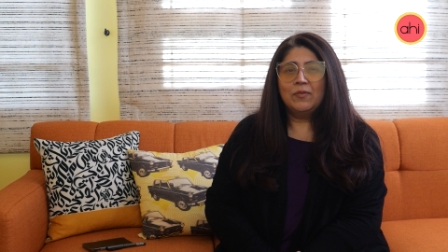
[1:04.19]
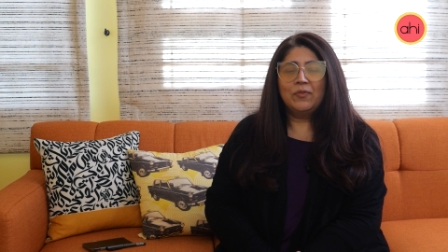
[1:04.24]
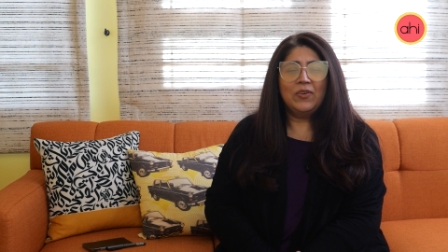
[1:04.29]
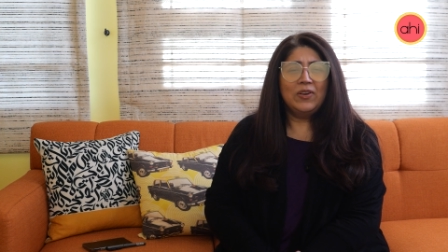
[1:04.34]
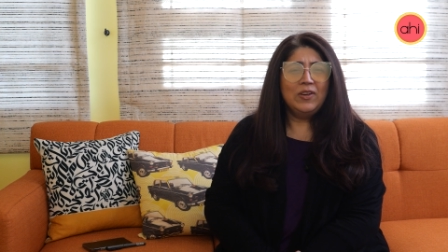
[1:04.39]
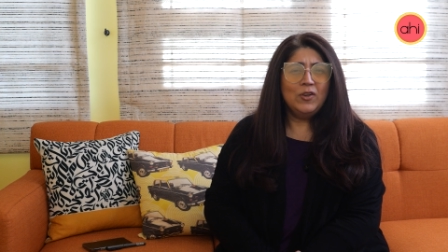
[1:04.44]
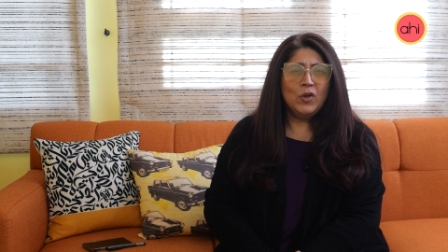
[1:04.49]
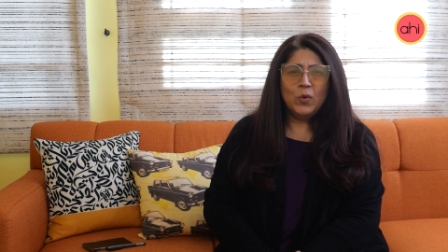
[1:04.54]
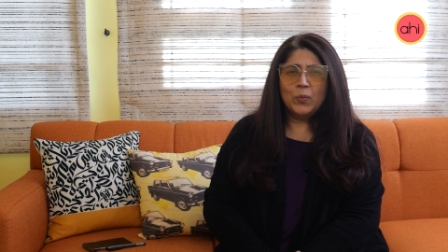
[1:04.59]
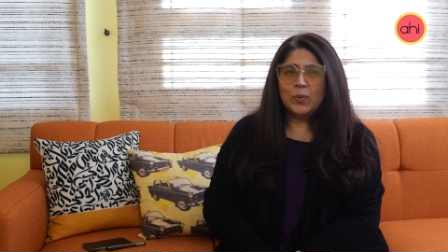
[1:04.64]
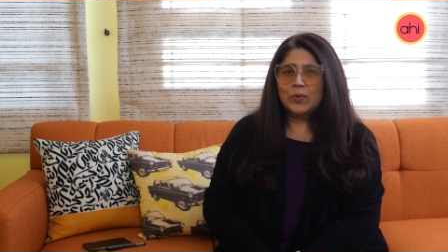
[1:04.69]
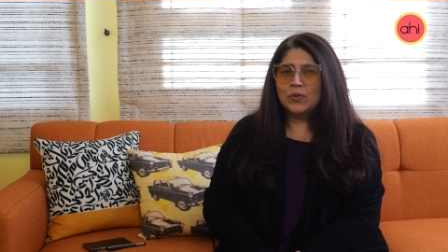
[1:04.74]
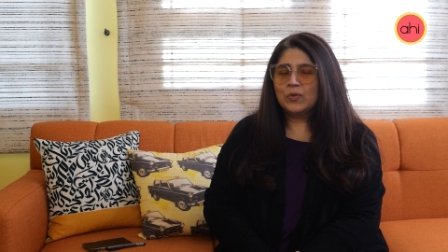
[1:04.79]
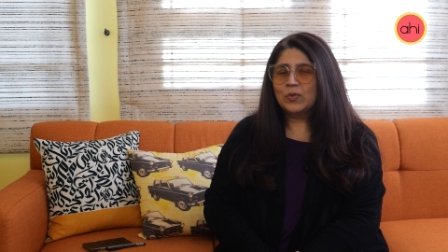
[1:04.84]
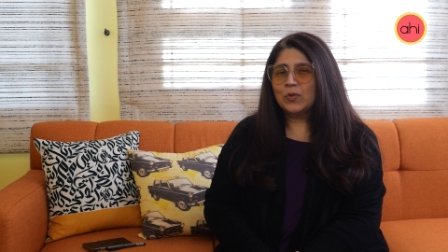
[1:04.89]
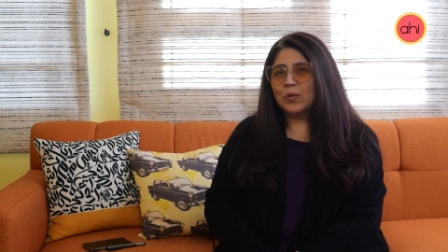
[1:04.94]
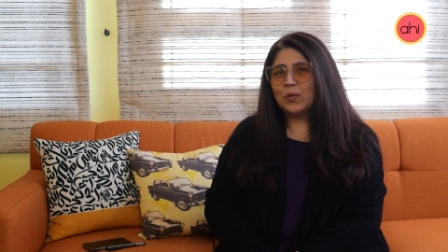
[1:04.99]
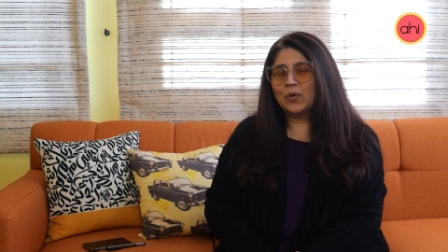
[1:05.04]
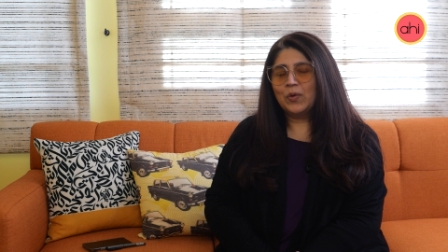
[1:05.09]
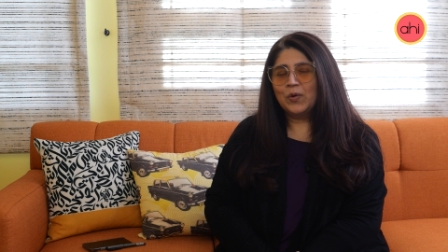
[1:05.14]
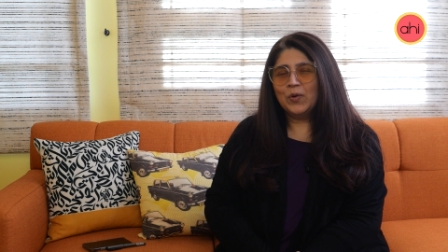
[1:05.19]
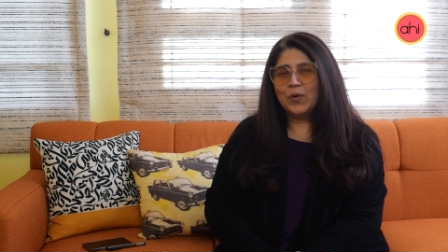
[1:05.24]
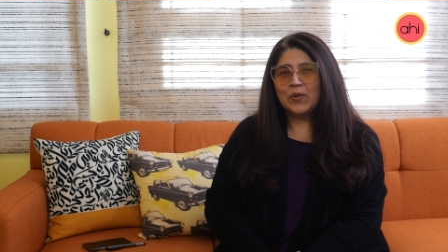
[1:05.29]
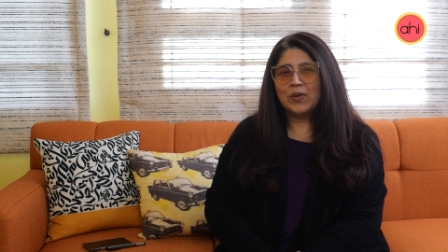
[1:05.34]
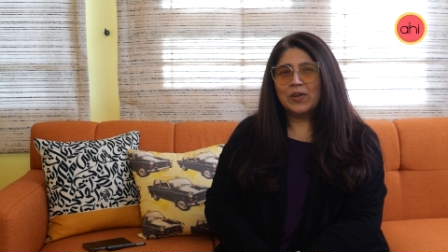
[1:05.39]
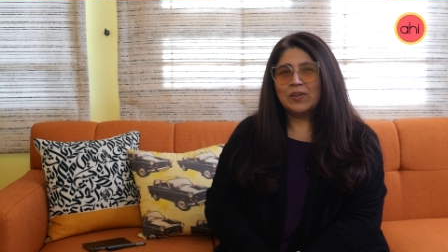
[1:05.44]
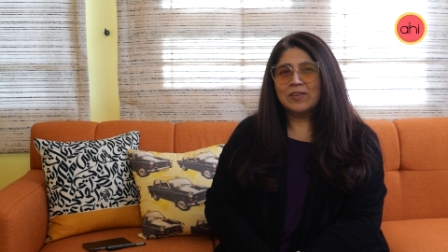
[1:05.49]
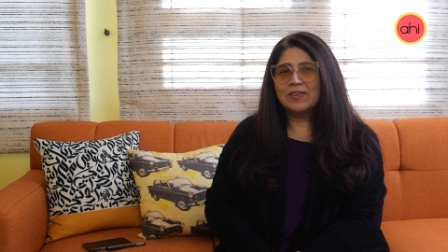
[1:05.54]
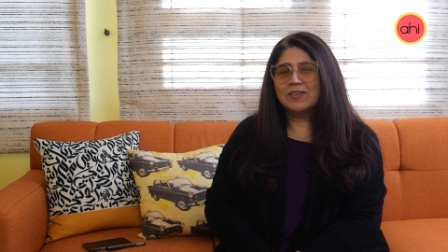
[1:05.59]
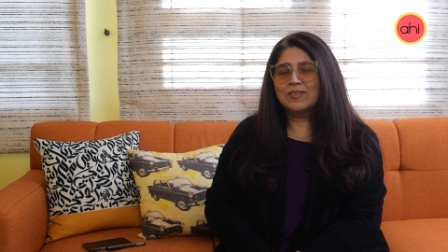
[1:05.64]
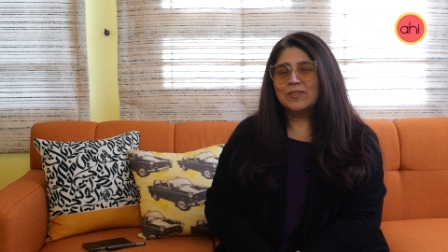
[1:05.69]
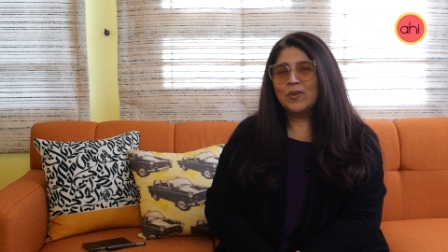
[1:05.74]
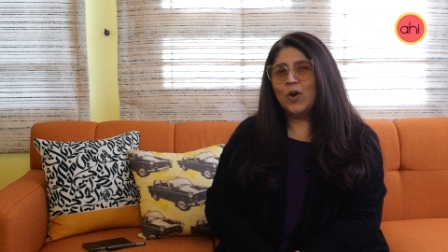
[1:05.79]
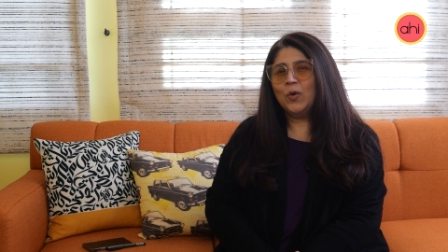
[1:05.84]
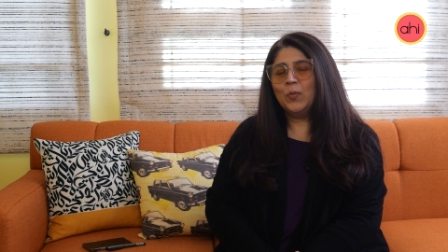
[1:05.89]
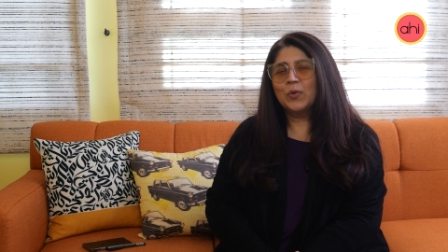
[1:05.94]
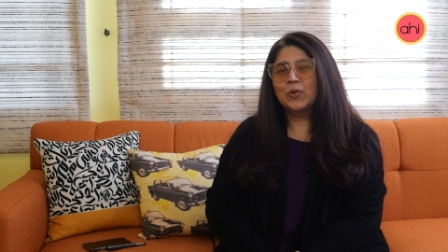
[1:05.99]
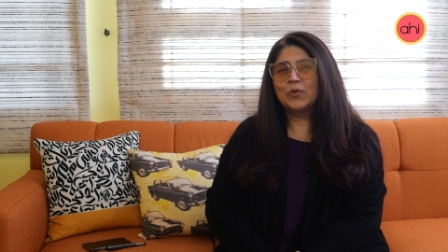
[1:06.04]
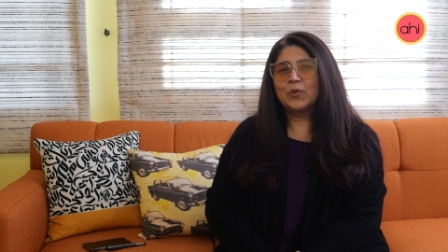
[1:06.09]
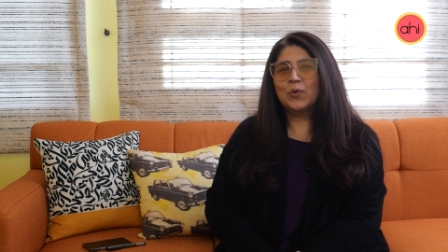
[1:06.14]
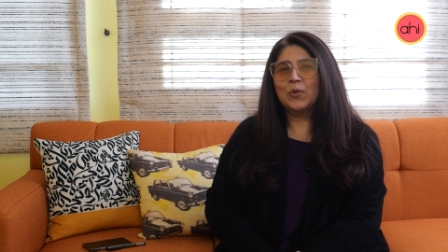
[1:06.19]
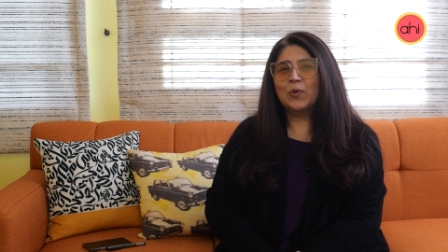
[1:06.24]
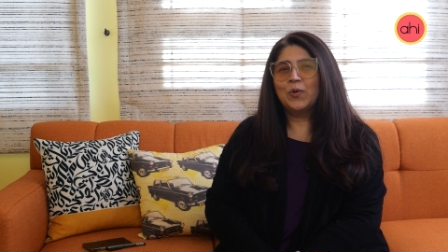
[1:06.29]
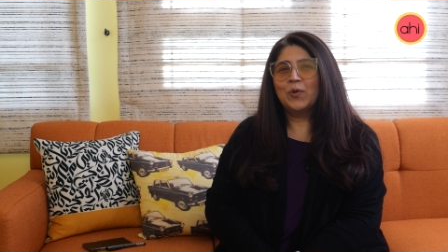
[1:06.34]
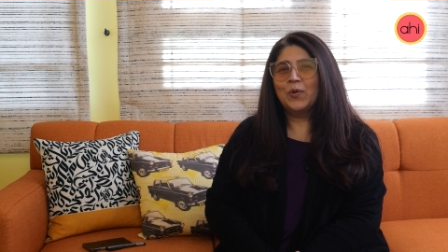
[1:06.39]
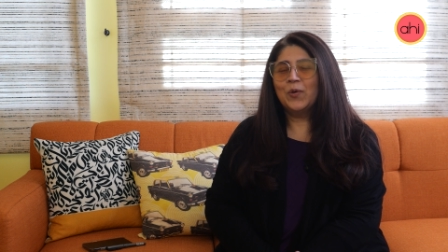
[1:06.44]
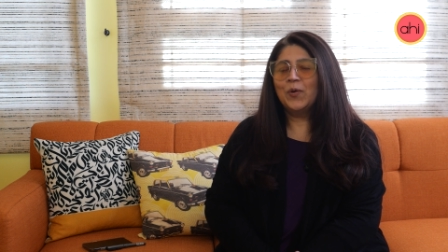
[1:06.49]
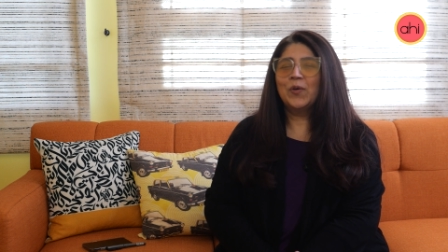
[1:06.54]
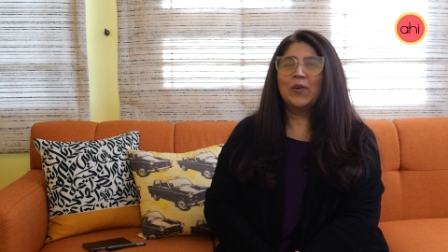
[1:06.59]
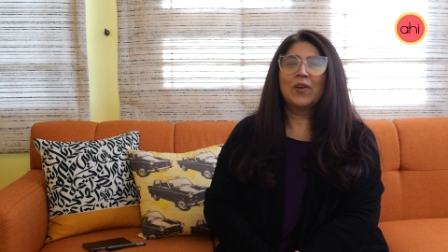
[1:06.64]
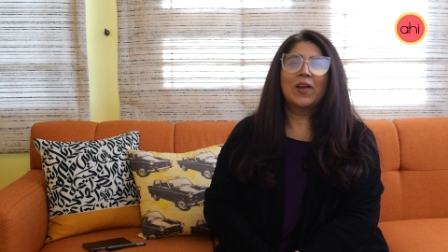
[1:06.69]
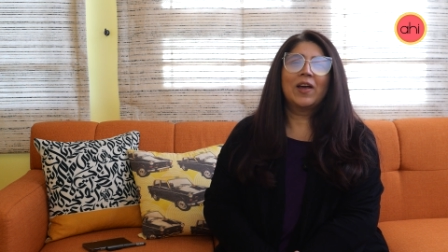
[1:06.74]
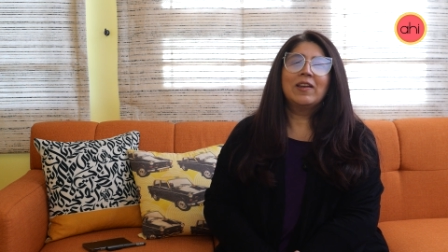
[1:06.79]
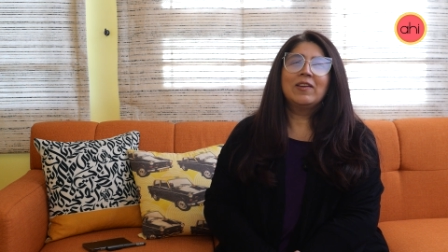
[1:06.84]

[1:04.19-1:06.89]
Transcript: the video was so good and the song was so good.